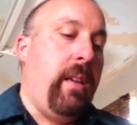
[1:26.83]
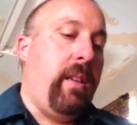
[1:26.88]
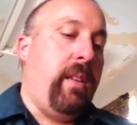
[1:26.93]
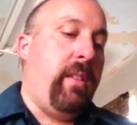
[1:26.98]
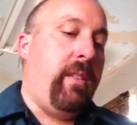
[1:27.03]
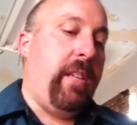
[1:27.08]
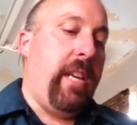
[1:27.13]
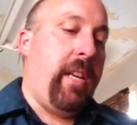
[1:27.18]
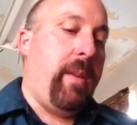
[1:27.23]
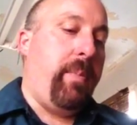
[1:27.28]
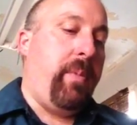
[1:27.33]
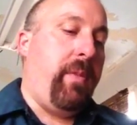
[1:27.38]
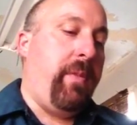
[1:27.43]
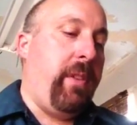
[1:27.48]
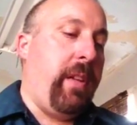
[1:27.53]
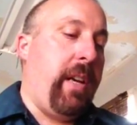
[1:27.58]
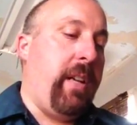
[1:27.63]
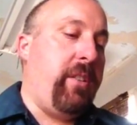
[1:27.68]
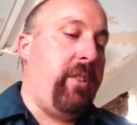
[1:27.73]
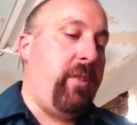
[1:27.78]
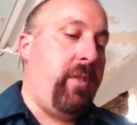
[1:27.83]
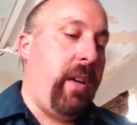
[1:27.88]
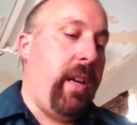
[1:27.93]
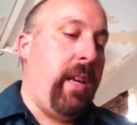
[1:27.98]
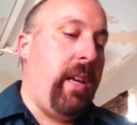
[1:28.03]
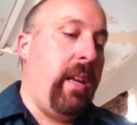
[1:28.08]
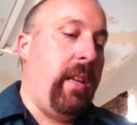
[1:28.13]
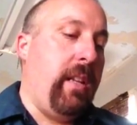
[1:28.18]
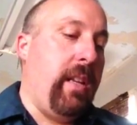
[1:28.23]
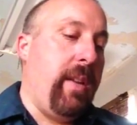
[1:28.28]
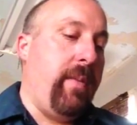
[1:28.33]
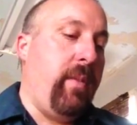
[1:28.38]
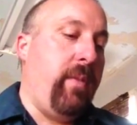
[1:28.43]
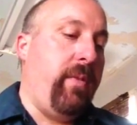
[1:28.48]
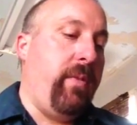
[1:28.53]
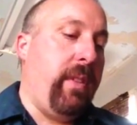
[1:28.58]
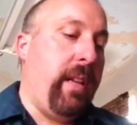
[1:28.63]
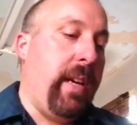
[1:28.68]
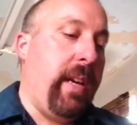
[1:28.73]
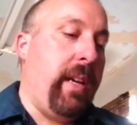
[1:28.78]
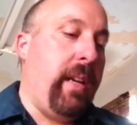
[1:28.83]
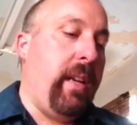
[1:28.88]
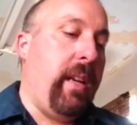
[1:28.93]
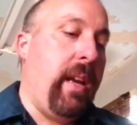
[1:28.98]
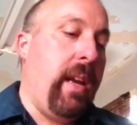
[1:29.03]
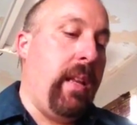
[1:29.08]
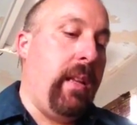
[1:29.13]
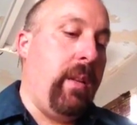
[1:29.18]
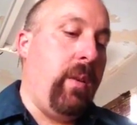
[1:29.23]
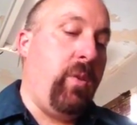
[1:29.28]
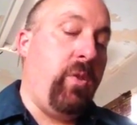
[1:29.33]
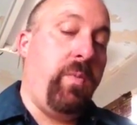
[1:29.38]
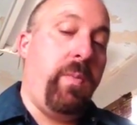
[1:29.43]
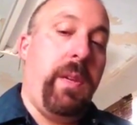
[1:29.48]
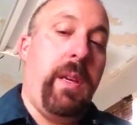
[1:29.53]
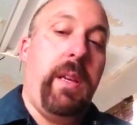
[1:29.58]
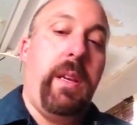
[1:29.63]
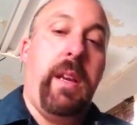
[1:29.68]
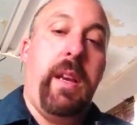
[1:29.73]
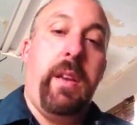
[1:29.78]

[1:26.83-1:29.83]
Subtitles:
set up to fly straight and level flight at low speed,